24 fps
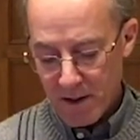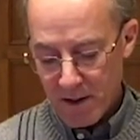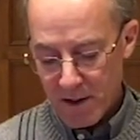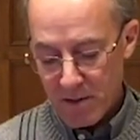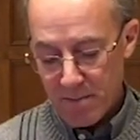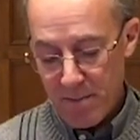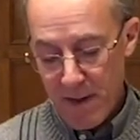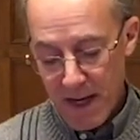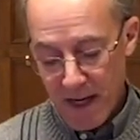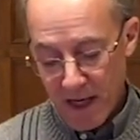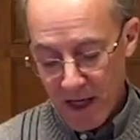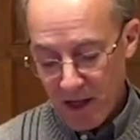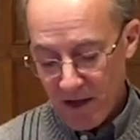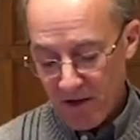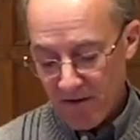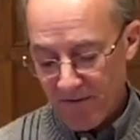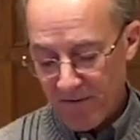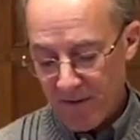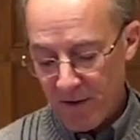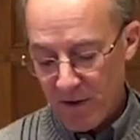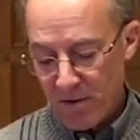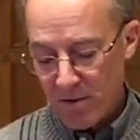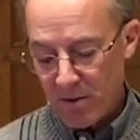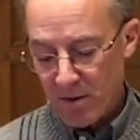Speaking of
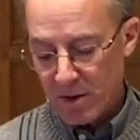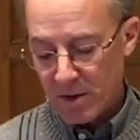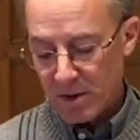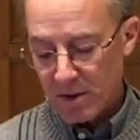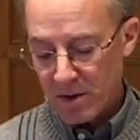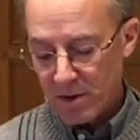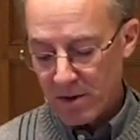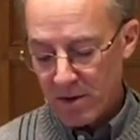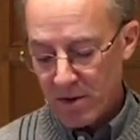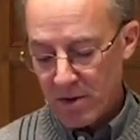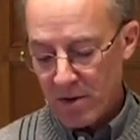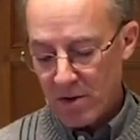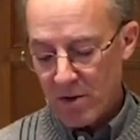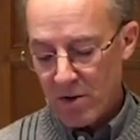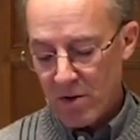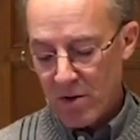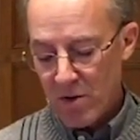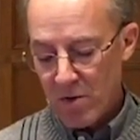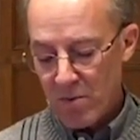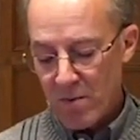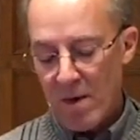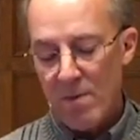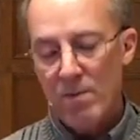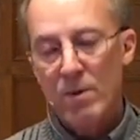funerals,
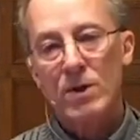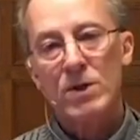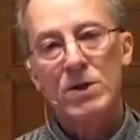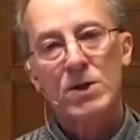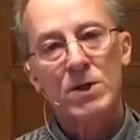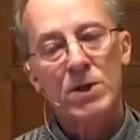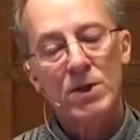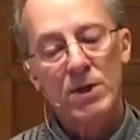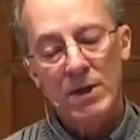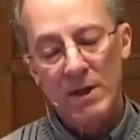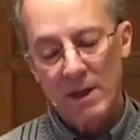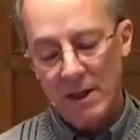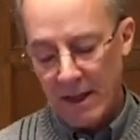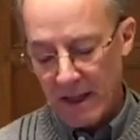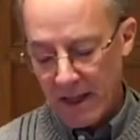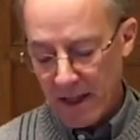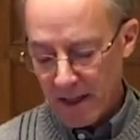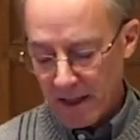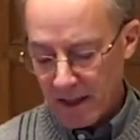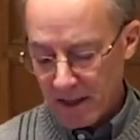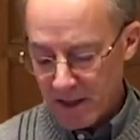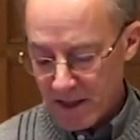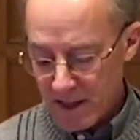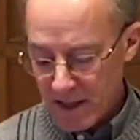we will
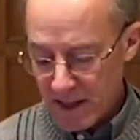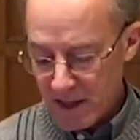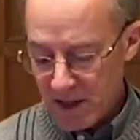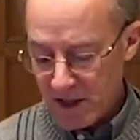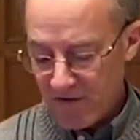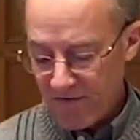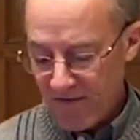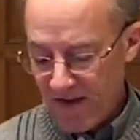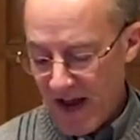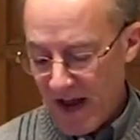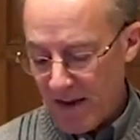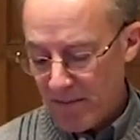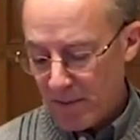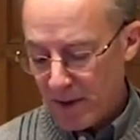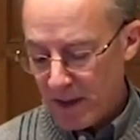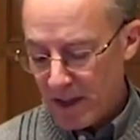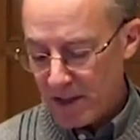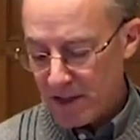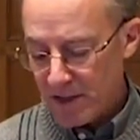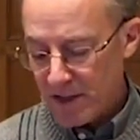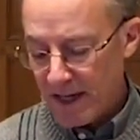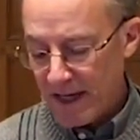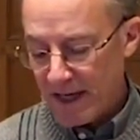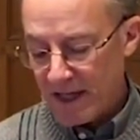certainly assist
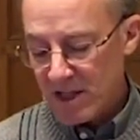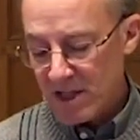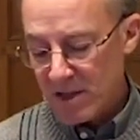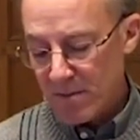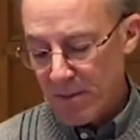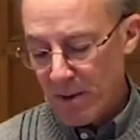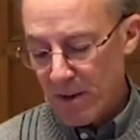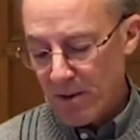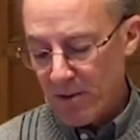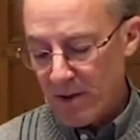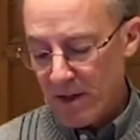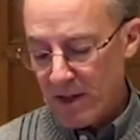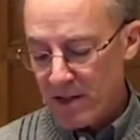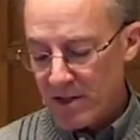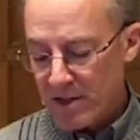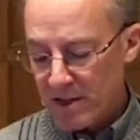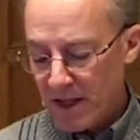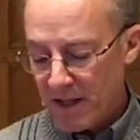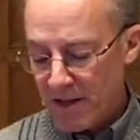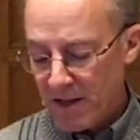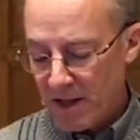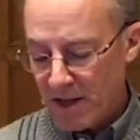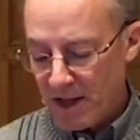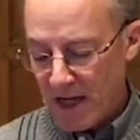families
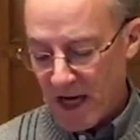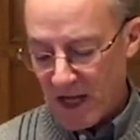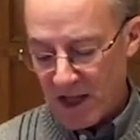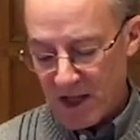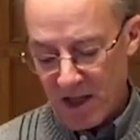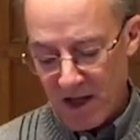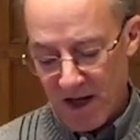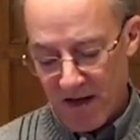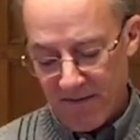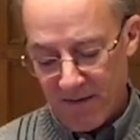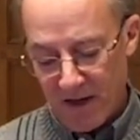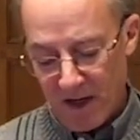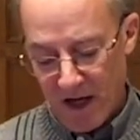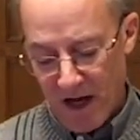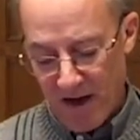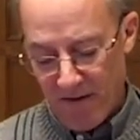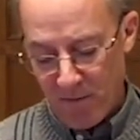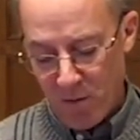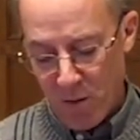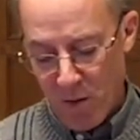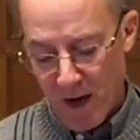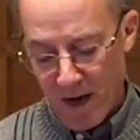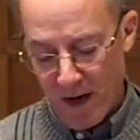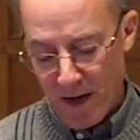experiencing the death of a
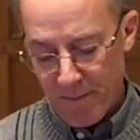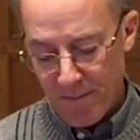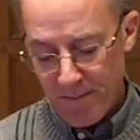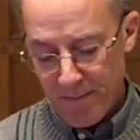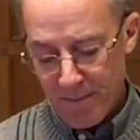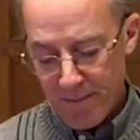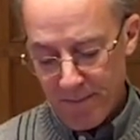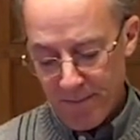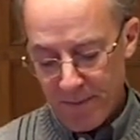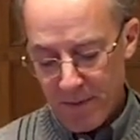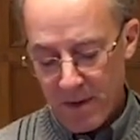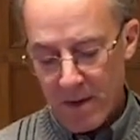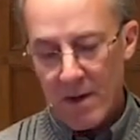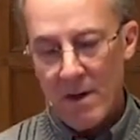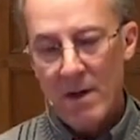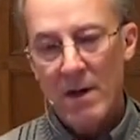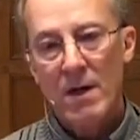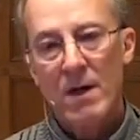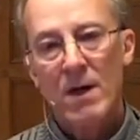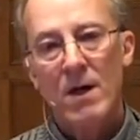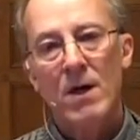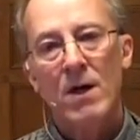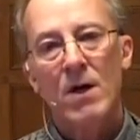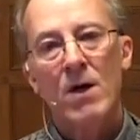loved one.
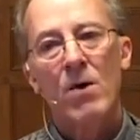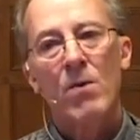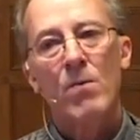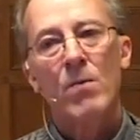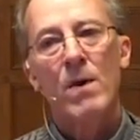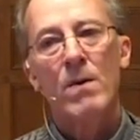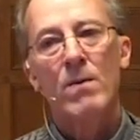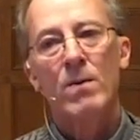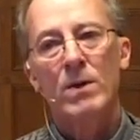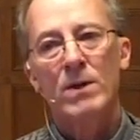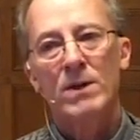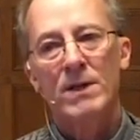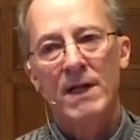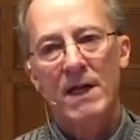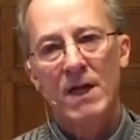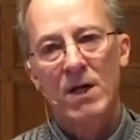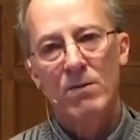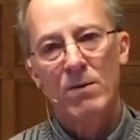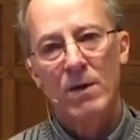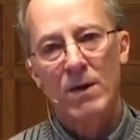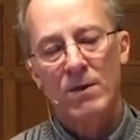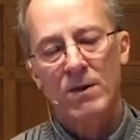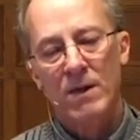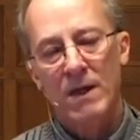We will deal
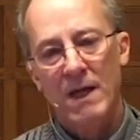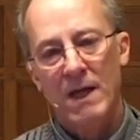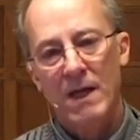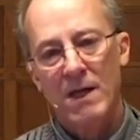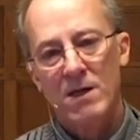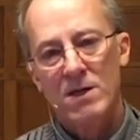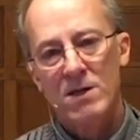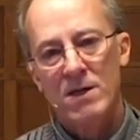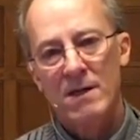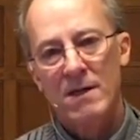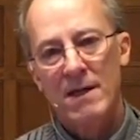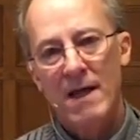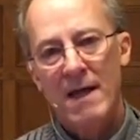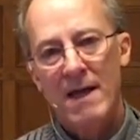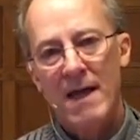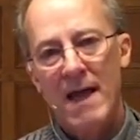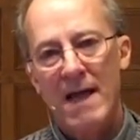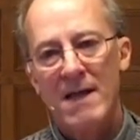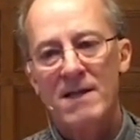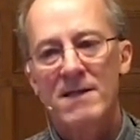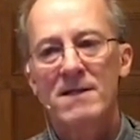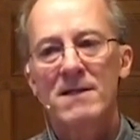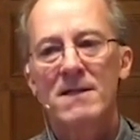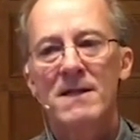with these
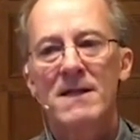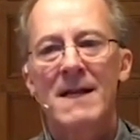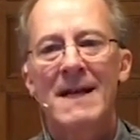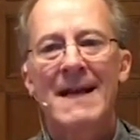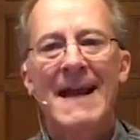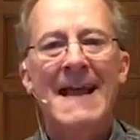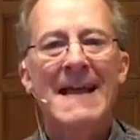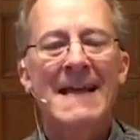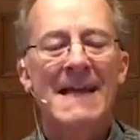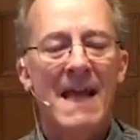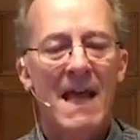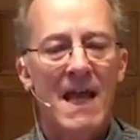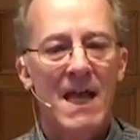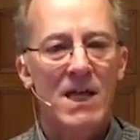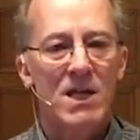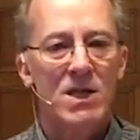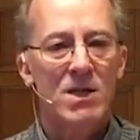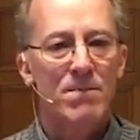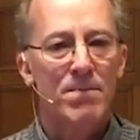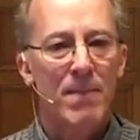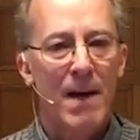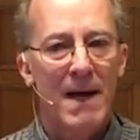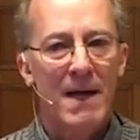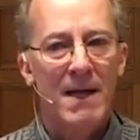in a
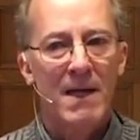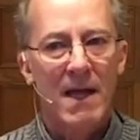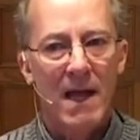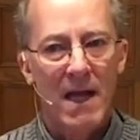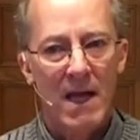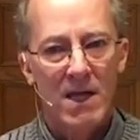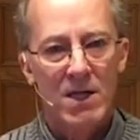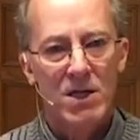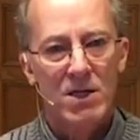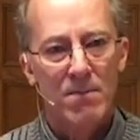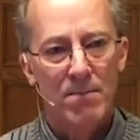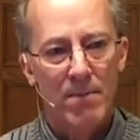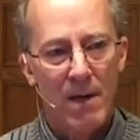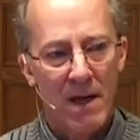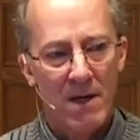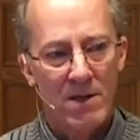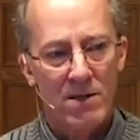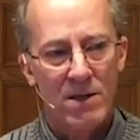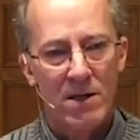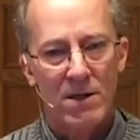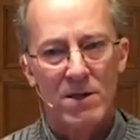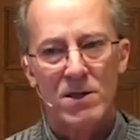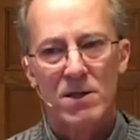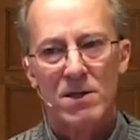case by case
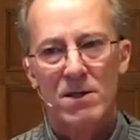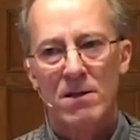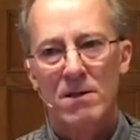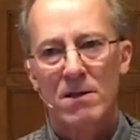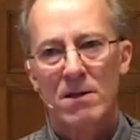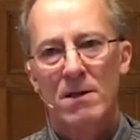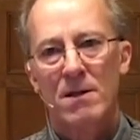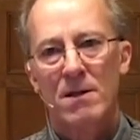basis.